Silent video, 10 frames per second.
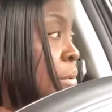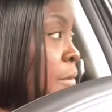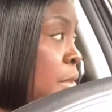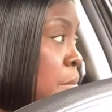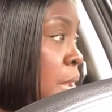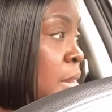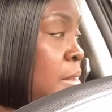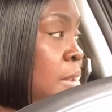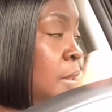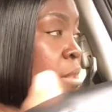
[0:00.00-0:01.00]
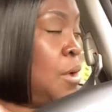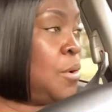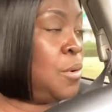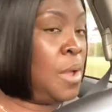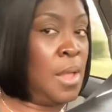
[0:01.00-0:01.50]
if that makes sense.
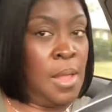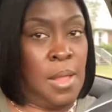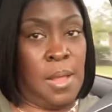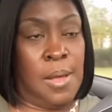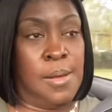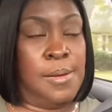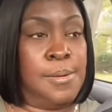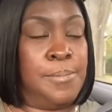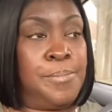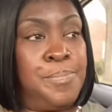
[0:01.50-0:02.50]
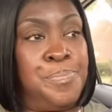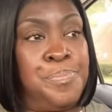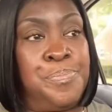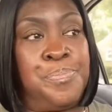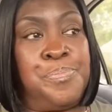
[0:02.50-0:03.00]
So,
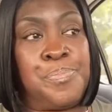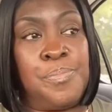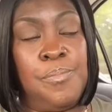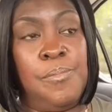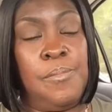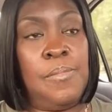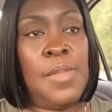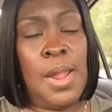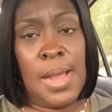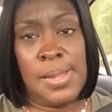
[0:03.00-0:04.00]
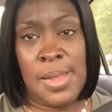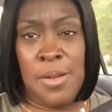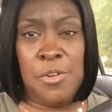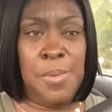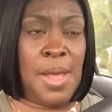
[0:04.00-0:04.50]
um, like I said,
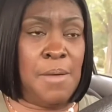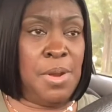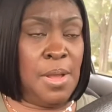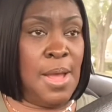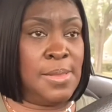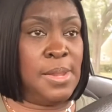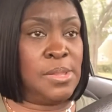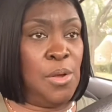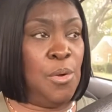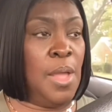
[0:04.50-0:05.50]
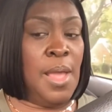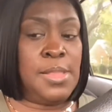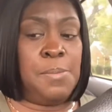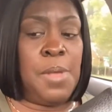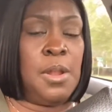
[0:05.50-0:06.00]
I do be having the content. So
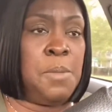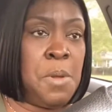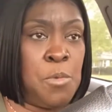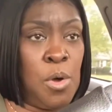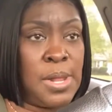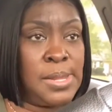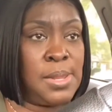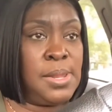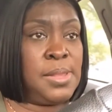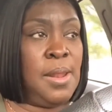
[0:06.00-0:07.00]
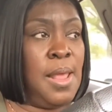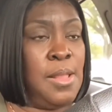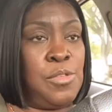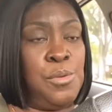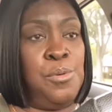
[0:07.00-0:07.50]
to be a little bit more consistent
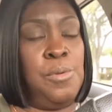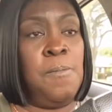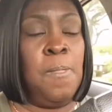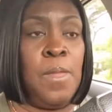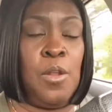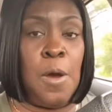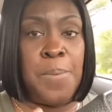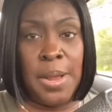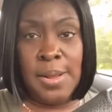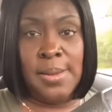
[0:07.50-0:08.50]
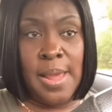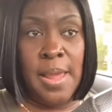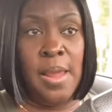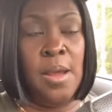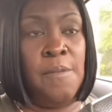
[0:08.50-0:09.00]
and to, you know, pick a
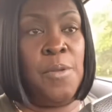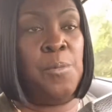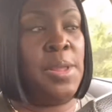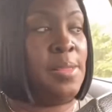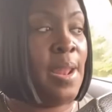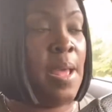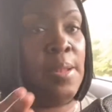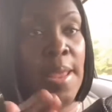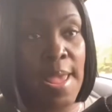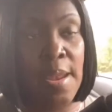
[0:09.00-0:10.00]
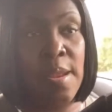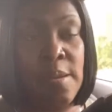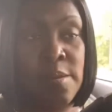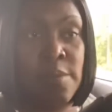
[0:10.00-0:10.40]
day of the week that I edit.